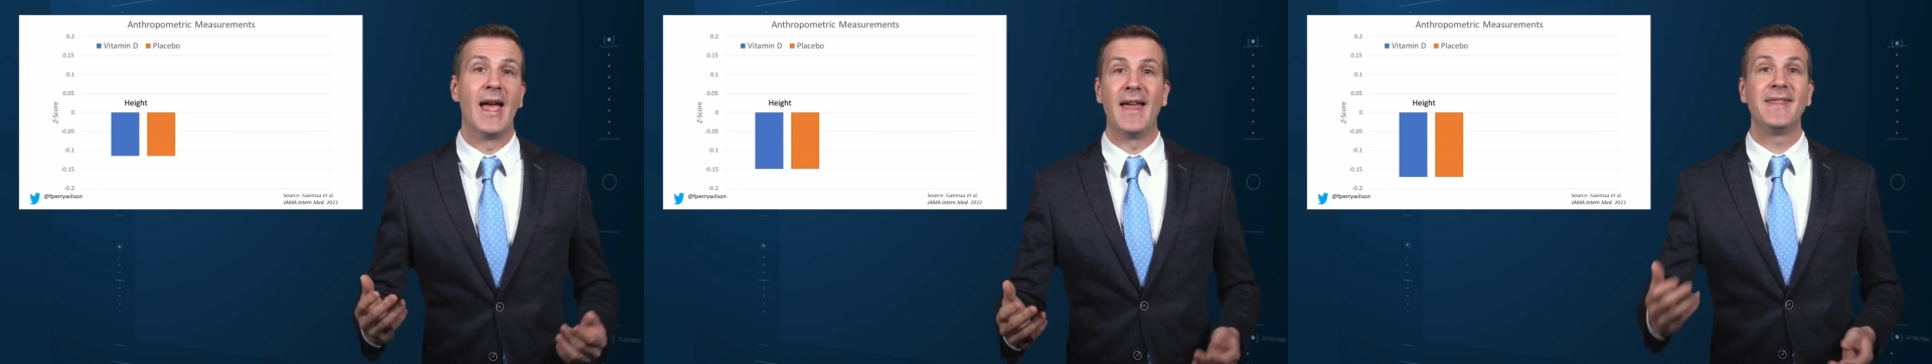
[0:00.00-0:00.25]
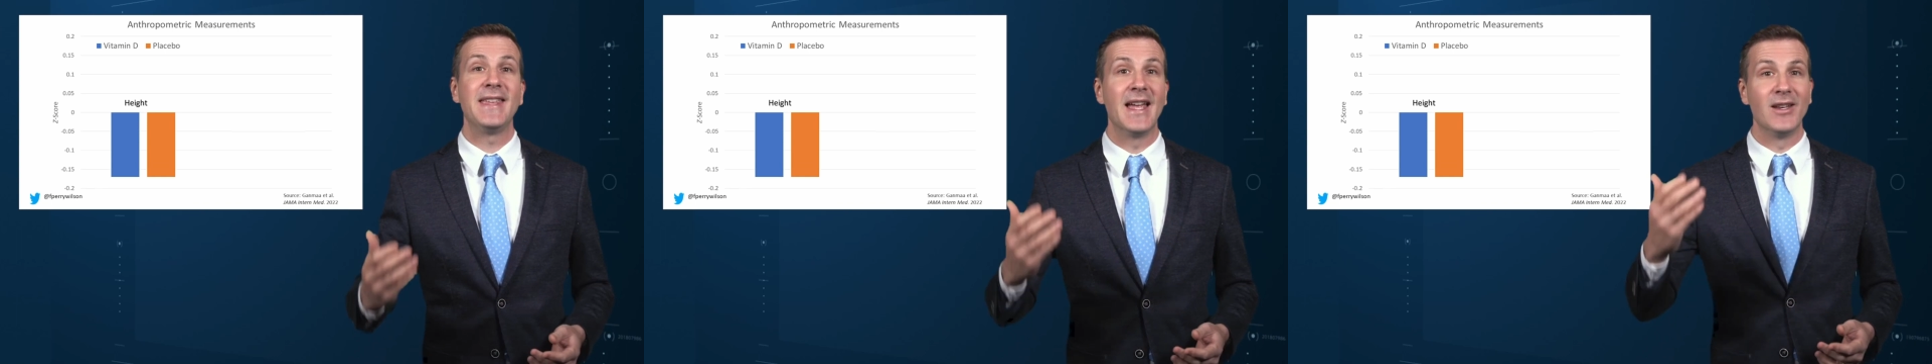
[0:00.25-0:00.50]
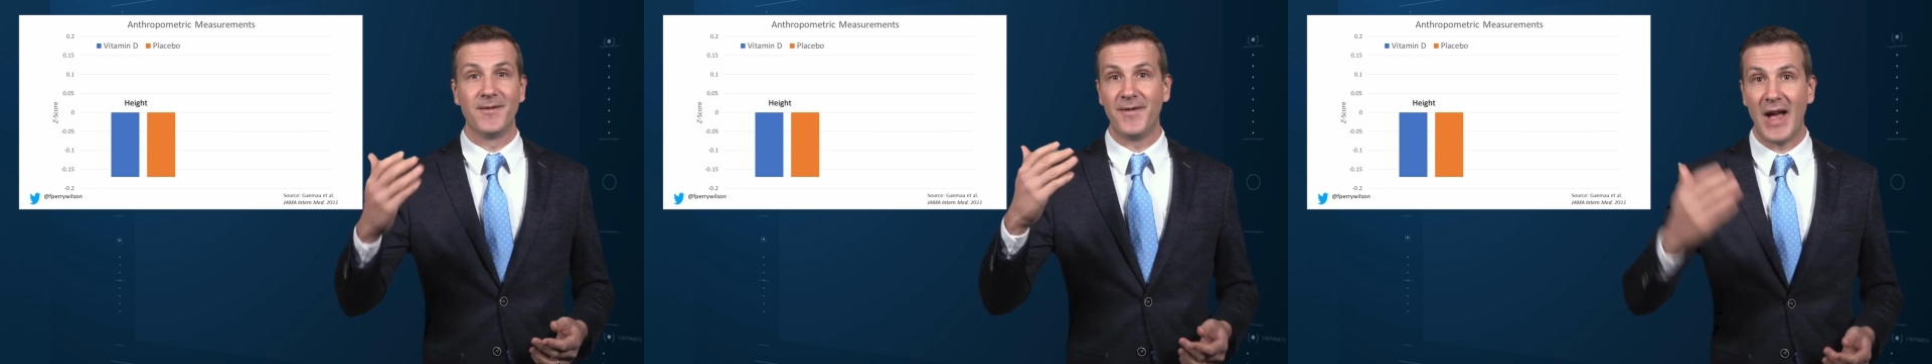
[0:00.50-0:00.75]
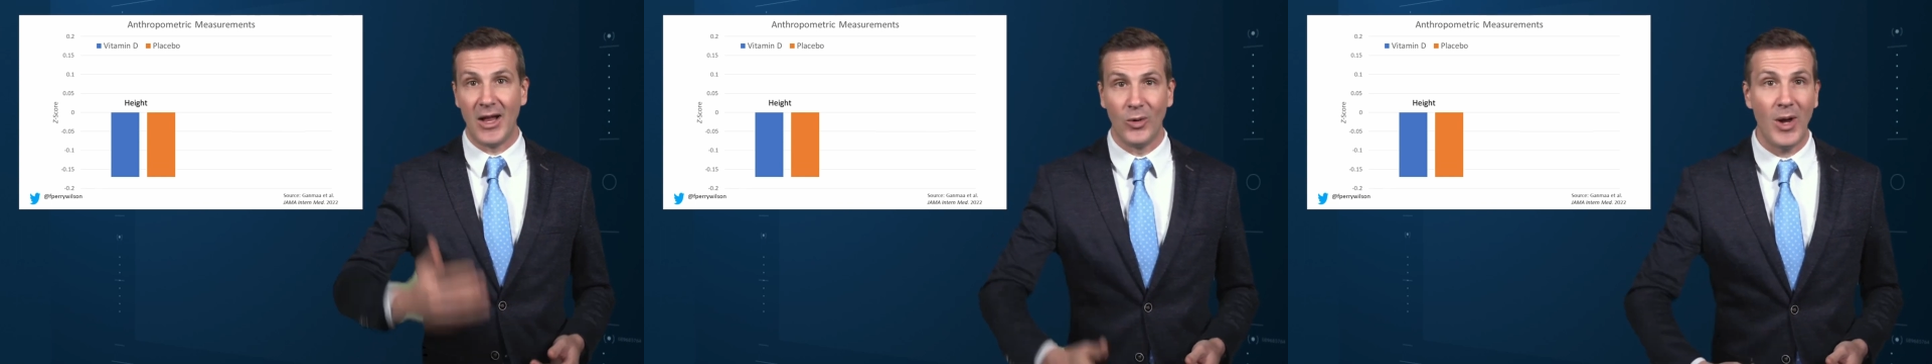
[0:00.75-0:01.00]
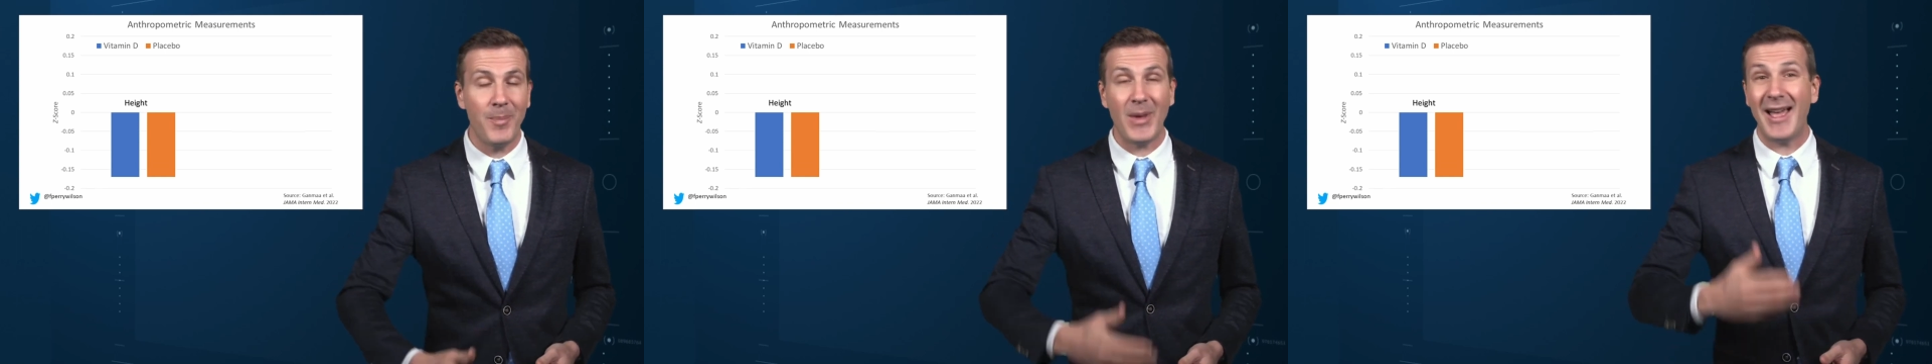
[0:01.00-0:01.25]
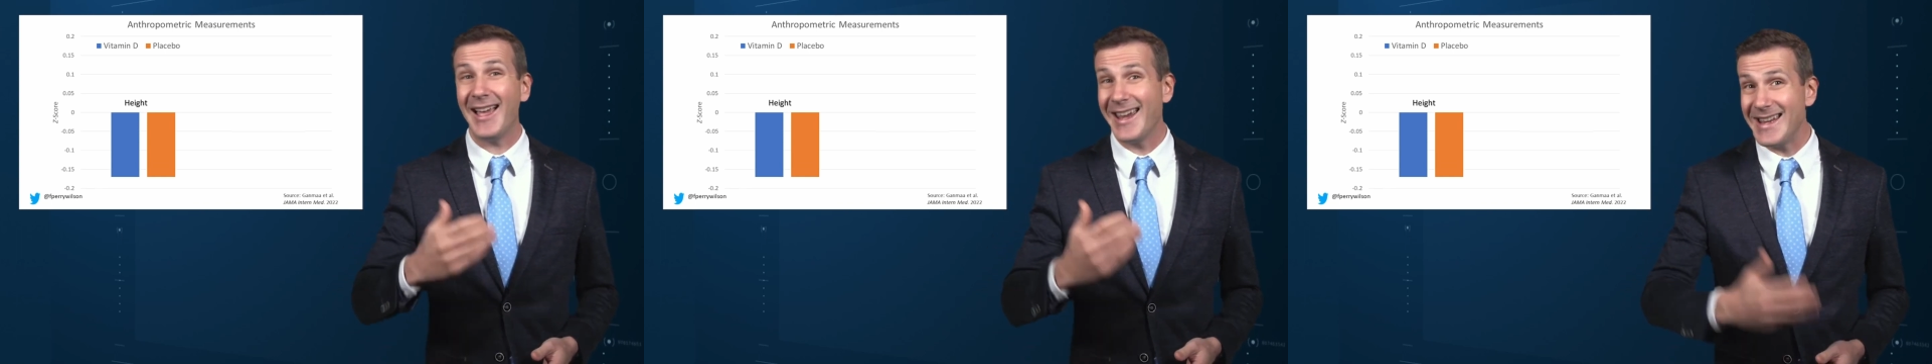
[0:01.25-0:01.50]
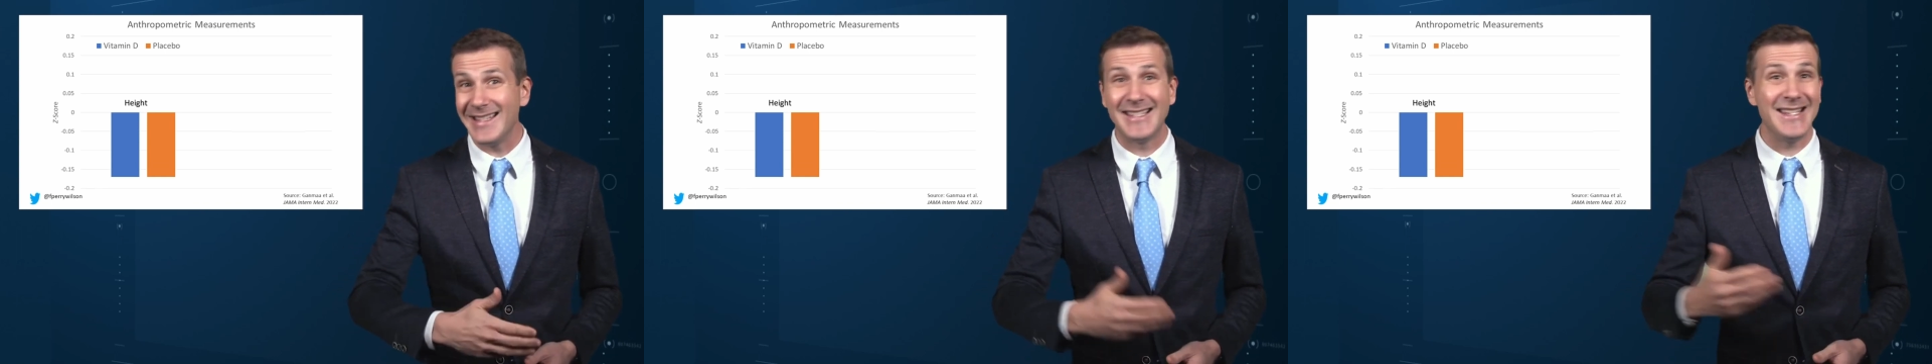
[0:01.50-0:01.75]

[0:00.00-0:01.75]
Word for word: At the end of follow-up, height